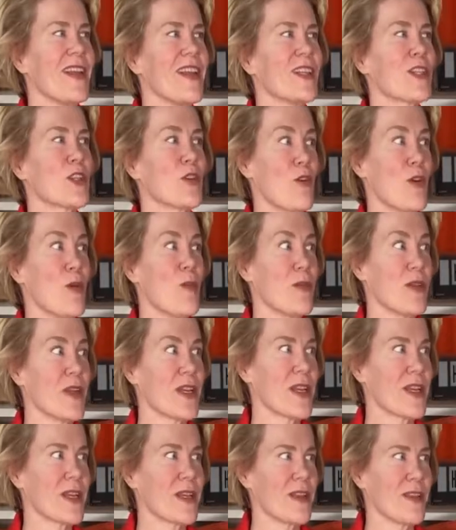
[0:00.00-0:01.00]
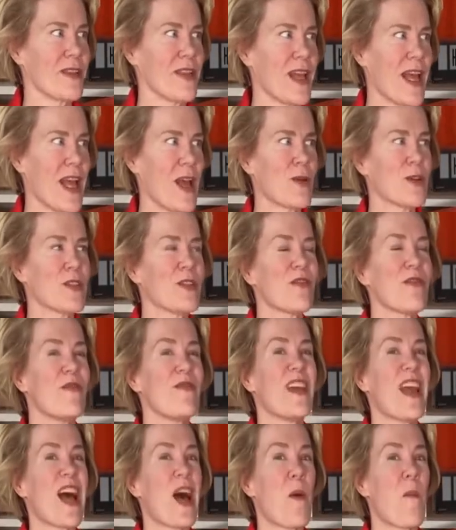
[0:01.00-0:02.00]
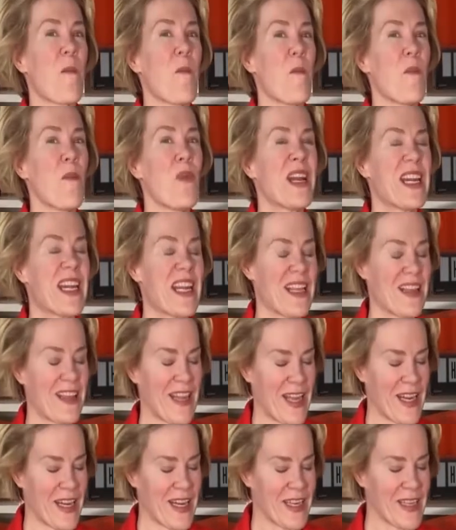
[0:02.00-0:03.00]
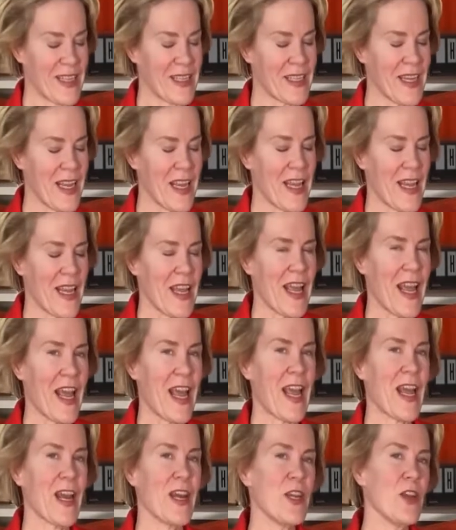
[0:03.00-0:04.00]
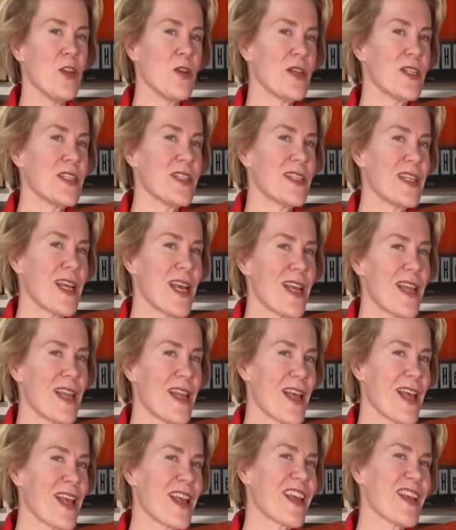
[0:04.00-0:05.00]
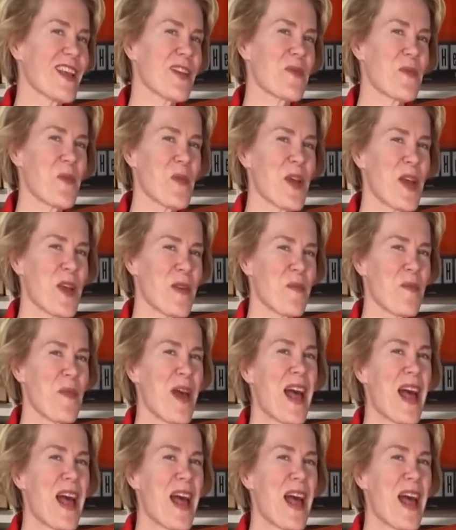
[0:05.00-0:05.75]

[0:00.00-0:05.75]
is crumbling. The house of fiat money, that is. And you can tell that in what